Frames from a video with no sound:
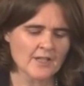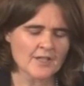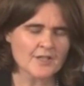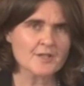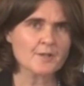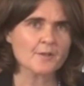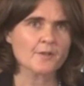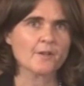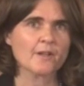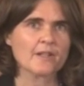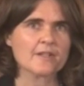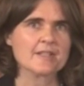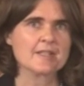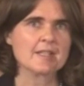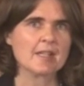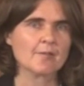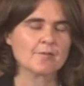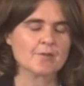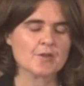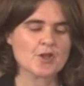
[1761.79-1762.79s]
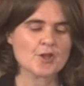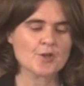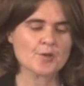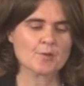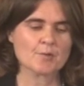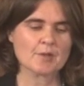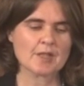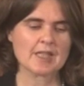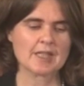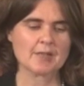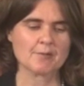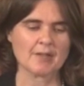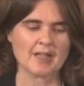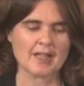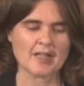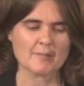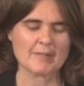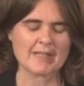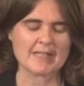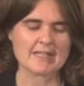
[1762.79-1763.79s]
So I just have two key
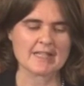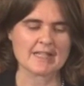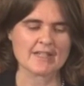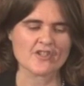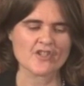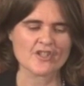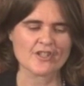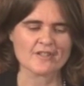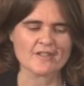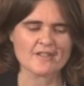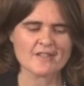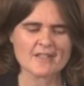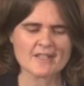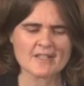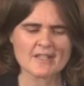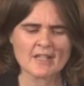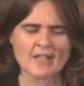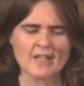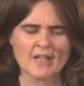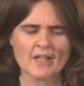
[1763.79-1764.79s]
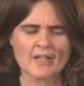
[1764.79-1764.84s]
recommendations.